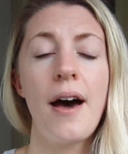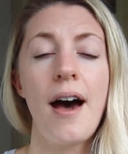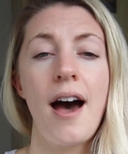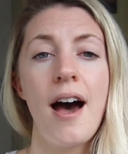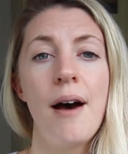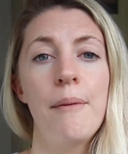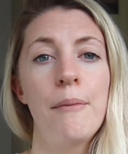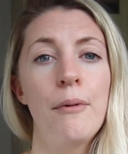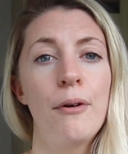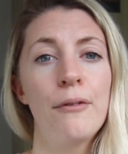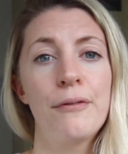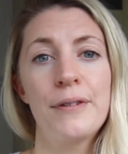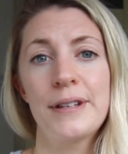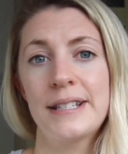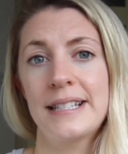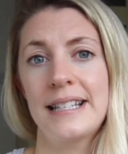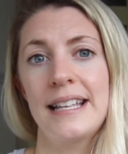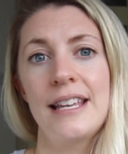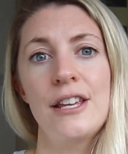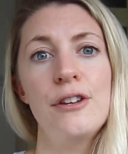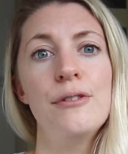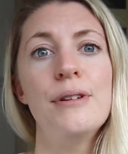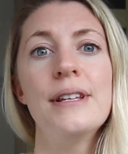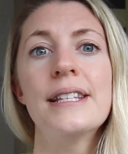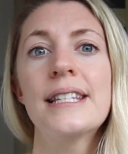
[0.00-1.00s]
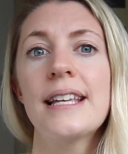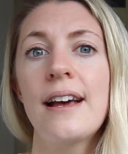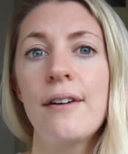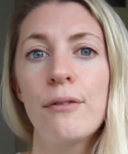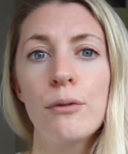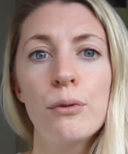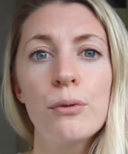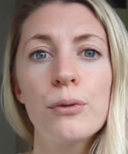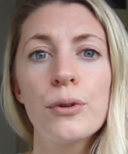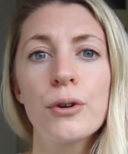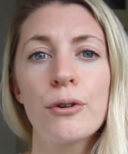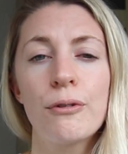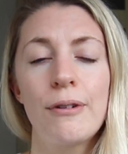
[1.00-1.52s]
Obviously you need to have
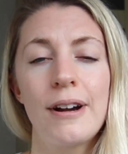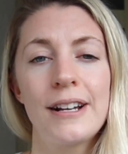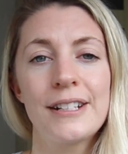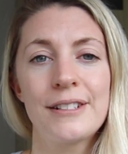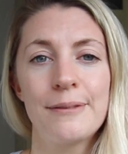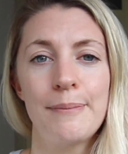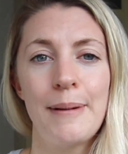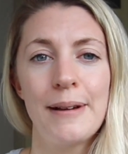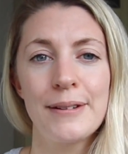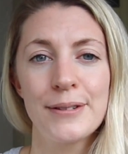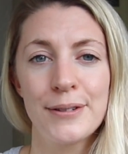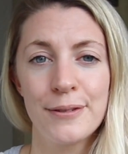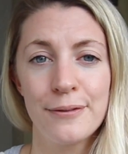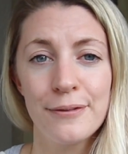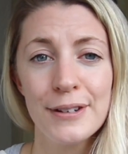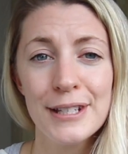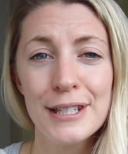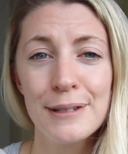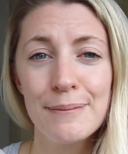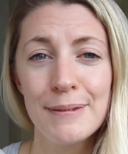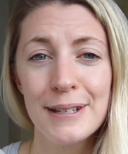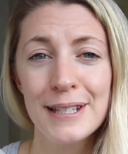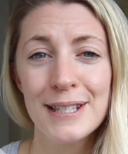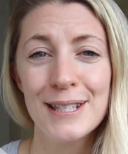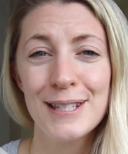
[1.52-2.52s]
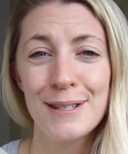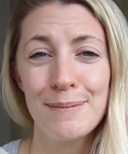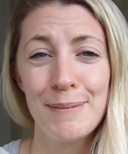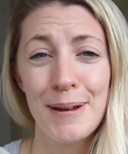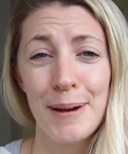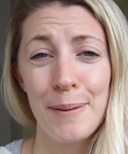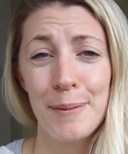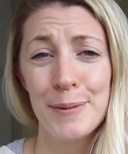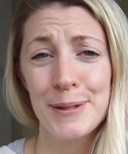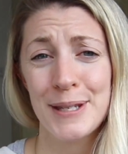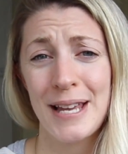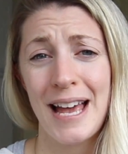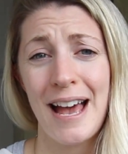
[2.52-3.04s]
all the correct amounts of vitamins to be
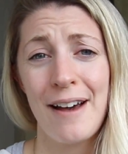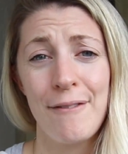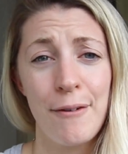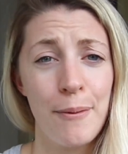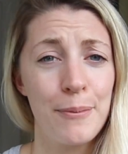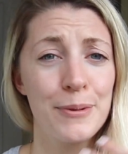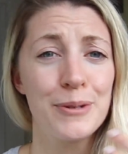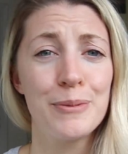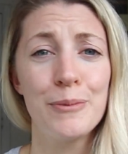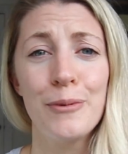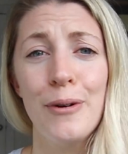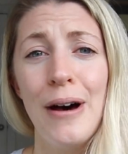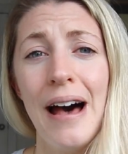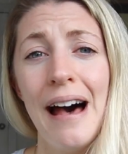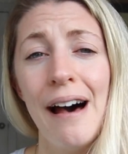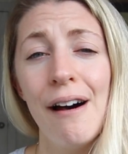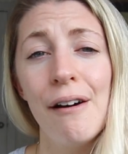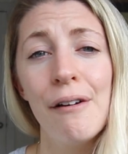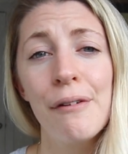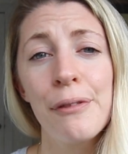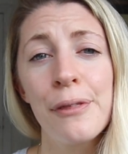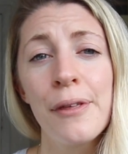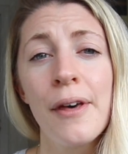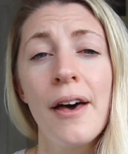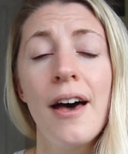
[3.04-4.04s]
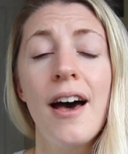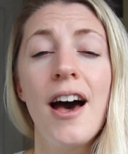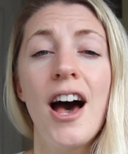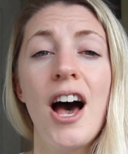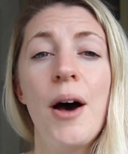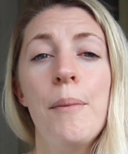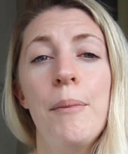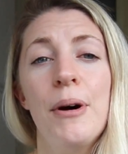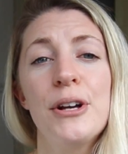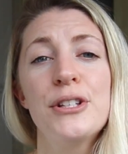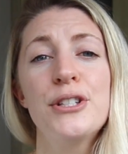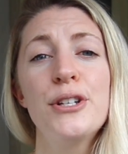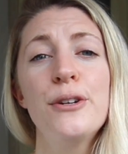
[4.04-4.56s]
able to have optimal health,
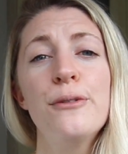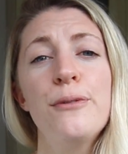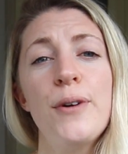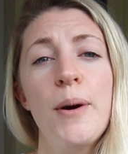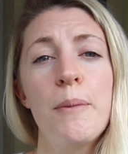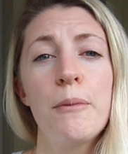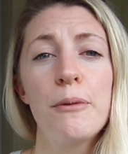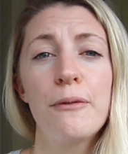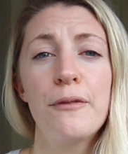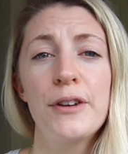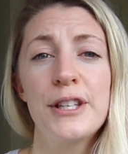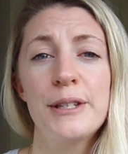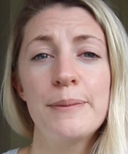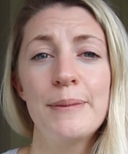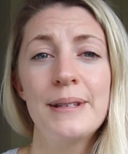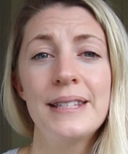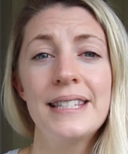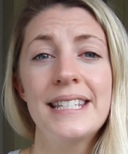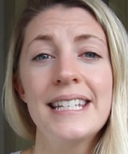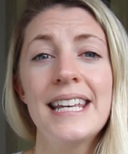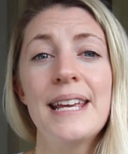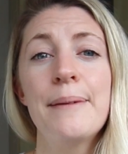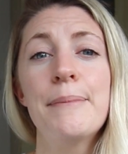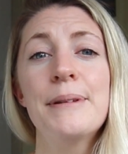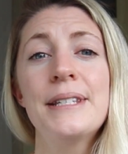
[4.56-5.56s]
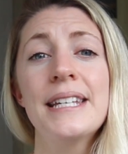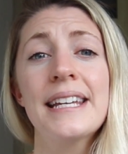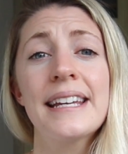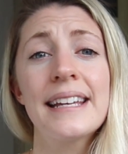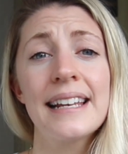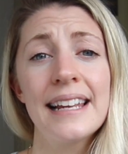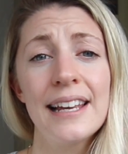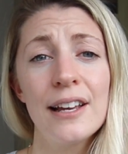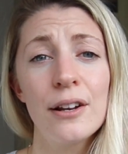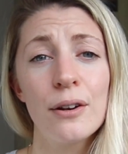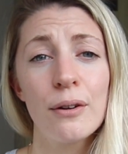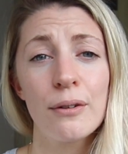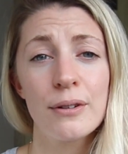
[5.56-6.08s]
but I do find with vitamin D,
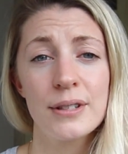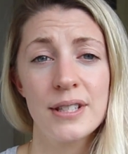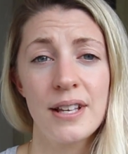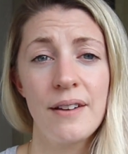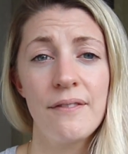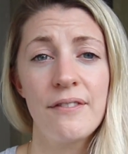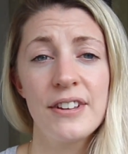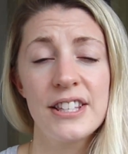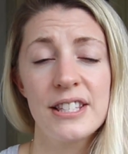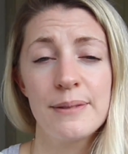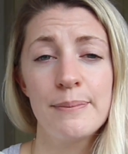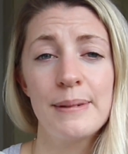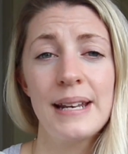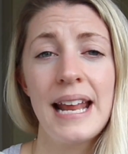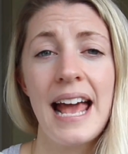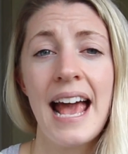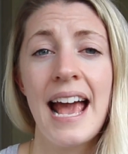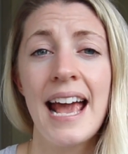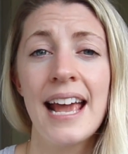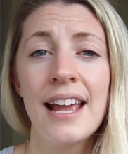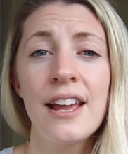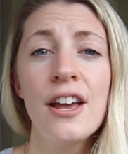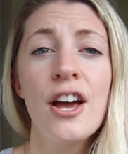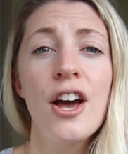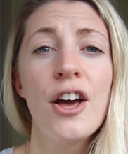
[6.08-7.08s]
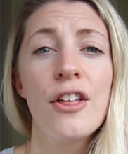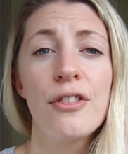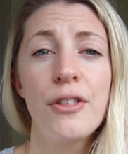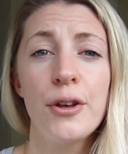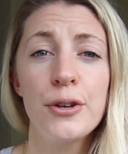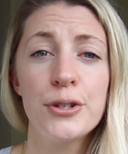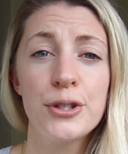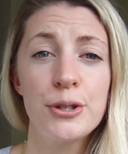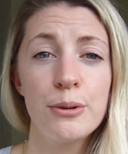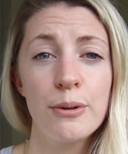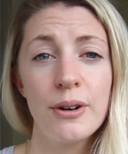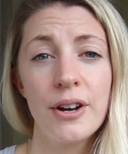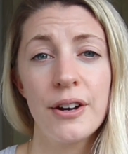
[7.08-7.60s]
particularly alongside vitamin A,
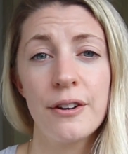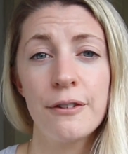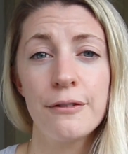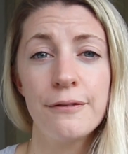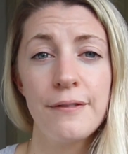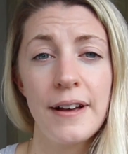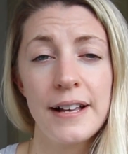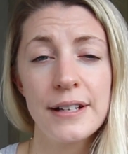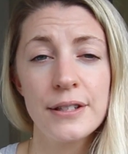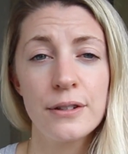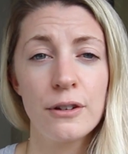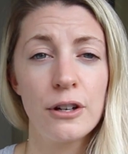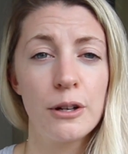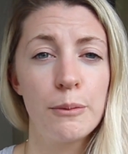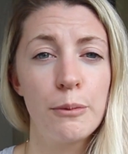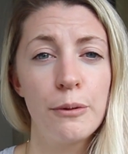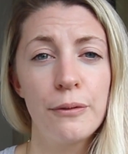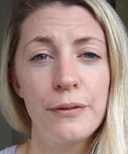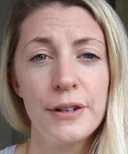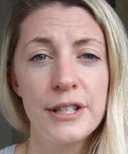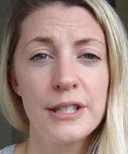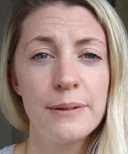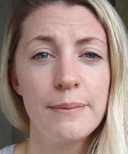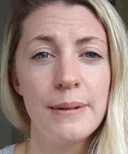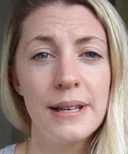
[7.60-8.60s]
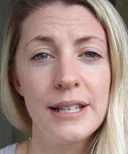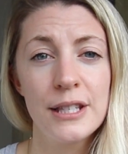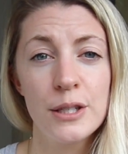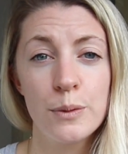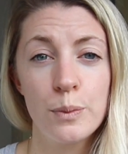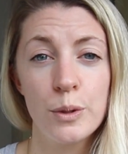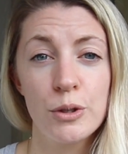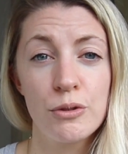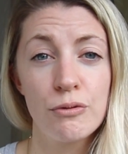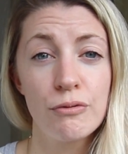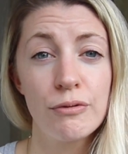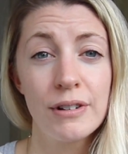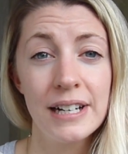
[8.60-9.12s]
those 2 are kind of fat soluble vitamins
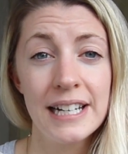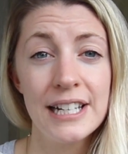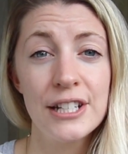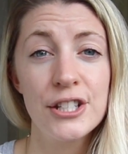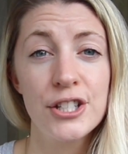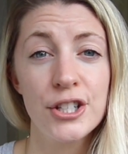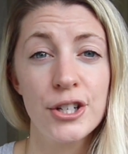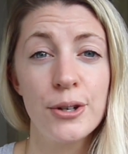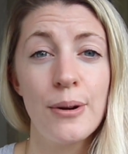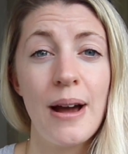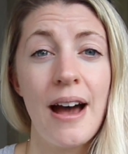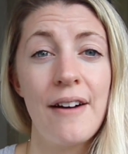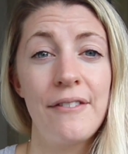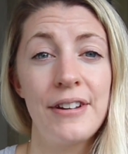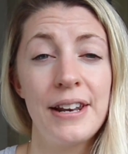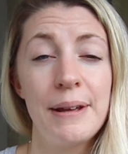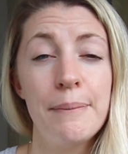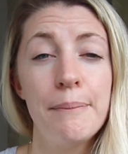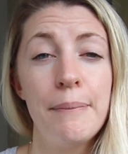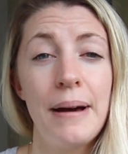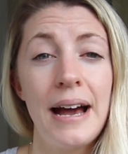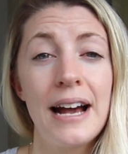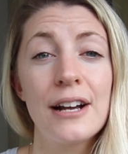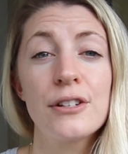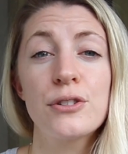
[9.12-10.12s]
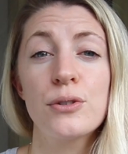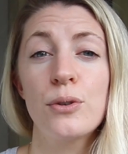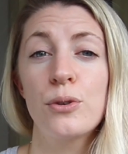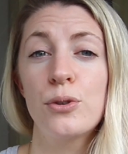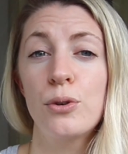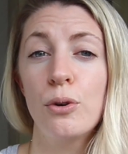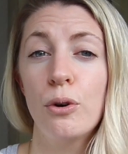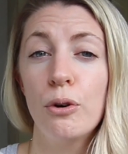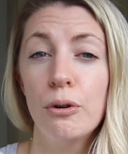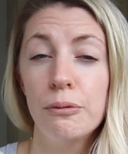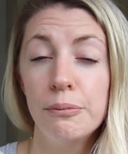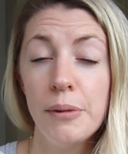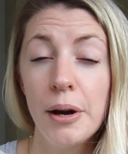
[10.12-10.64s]
which really do have an impact on
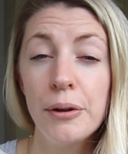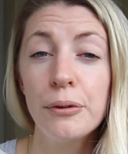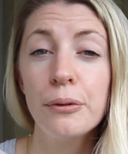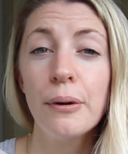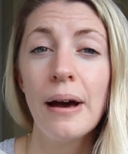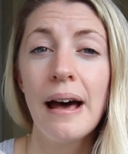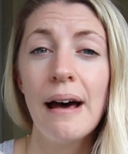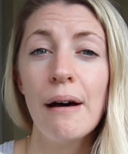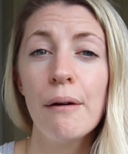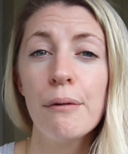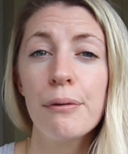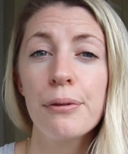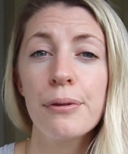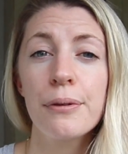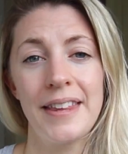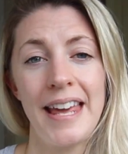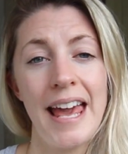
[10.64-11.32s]
your hormonal health.